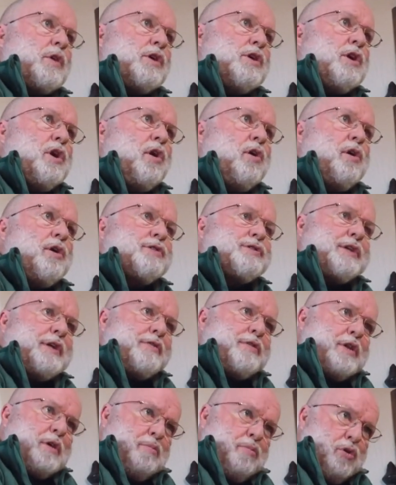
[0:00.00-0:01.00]
You know,
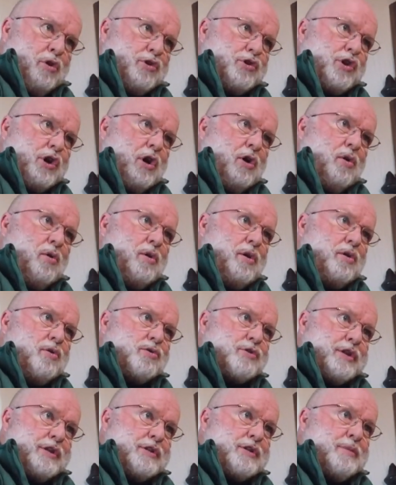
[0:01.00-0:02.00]
Cynthia Bourgeault,
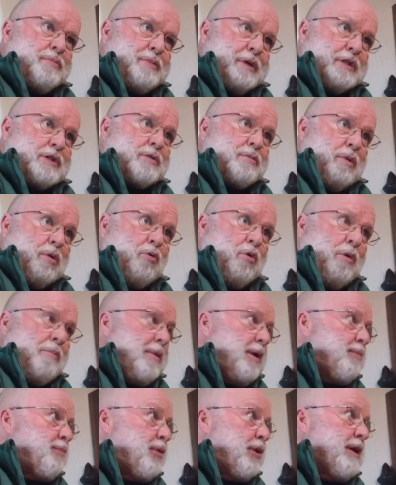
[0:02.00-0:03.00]
was this Episcopal
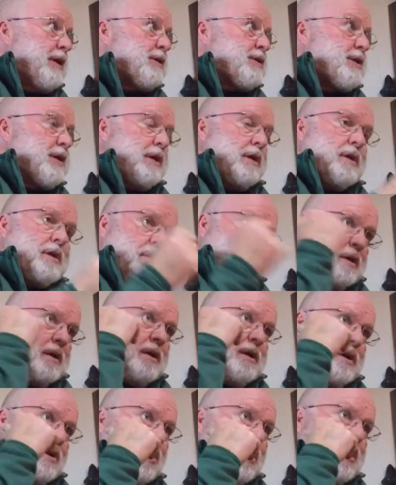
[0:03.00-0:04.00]
woman priest and
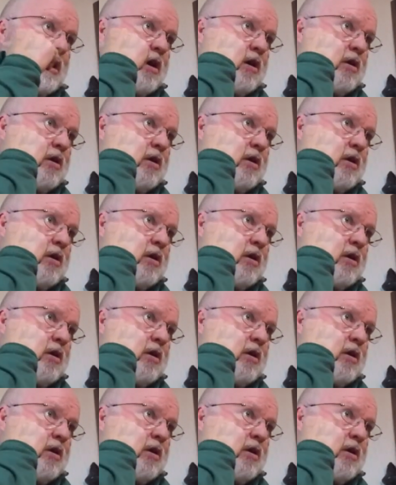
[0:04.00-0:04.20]
on